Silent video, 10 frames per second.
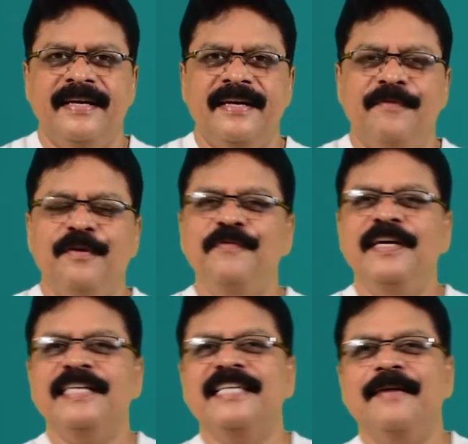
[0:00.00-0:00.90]
When we
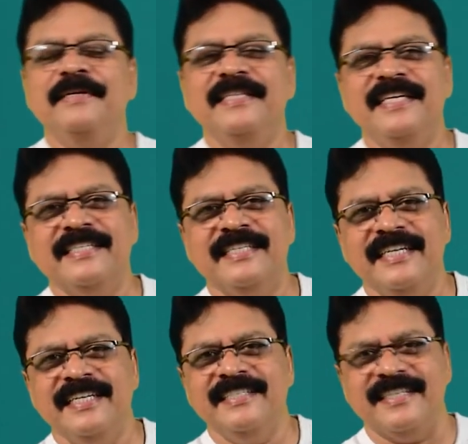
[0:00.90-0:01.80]
examine the
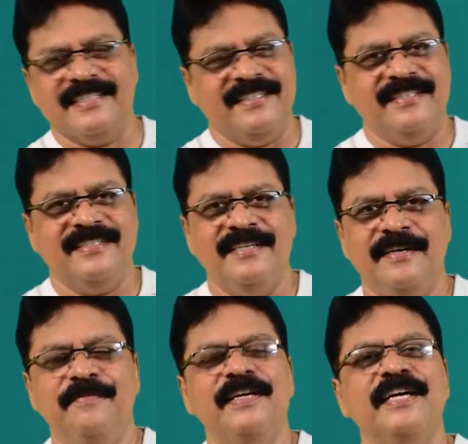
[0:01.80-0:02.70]
resonating structures,
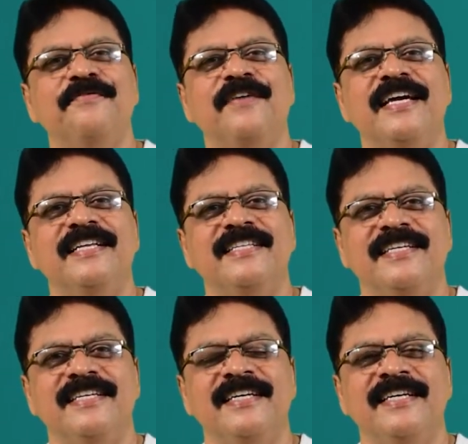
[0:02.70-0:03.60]
we can find
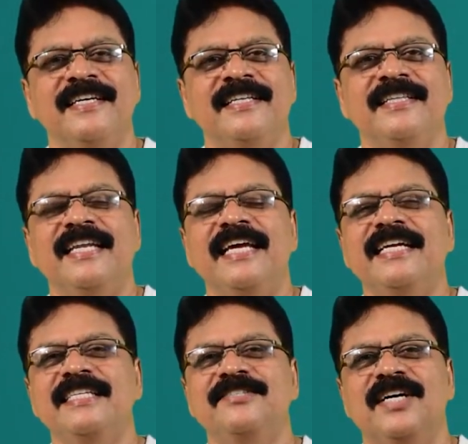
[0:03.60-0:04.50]
that the
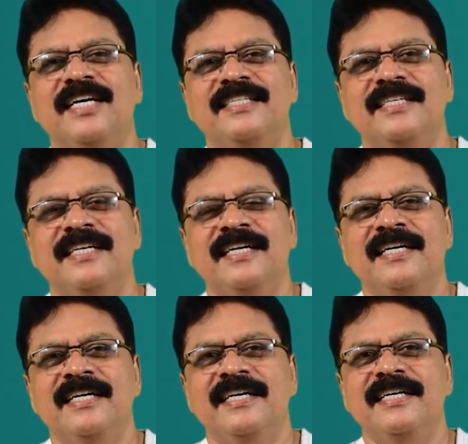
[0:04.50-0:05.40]
negative charge
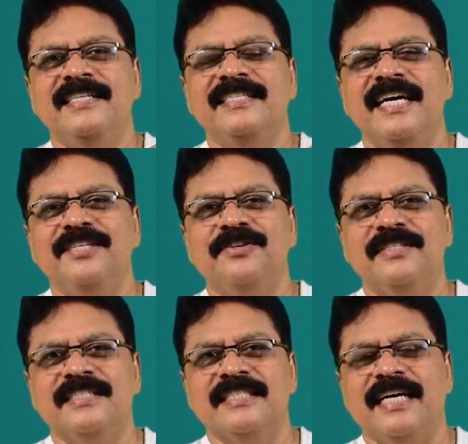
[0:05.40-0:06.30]
resides on
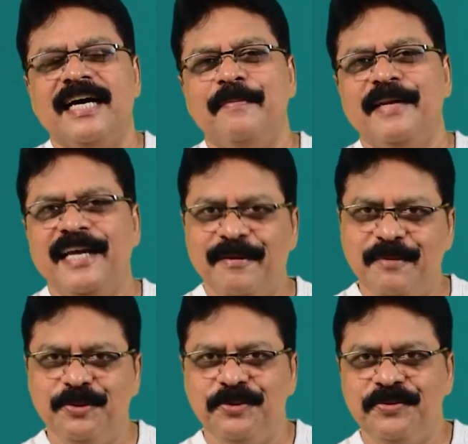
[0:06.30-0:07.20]
carbon
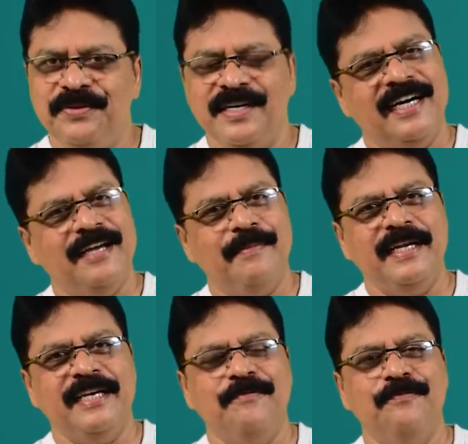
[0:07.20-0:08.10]
atom 2, carbon
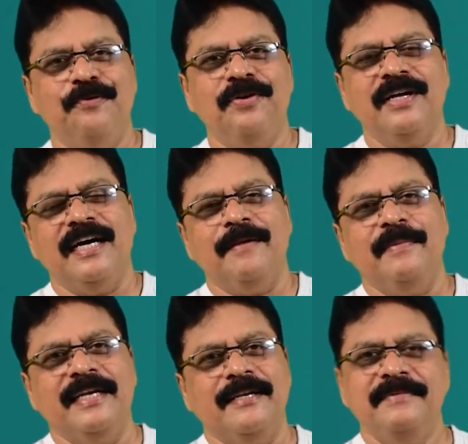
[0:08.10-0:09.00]
atom 4,
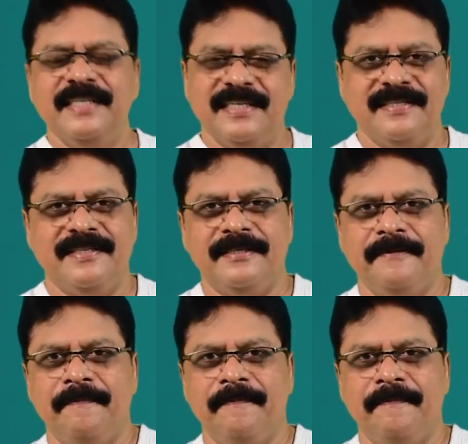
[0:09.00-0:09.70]
carbon atom 6.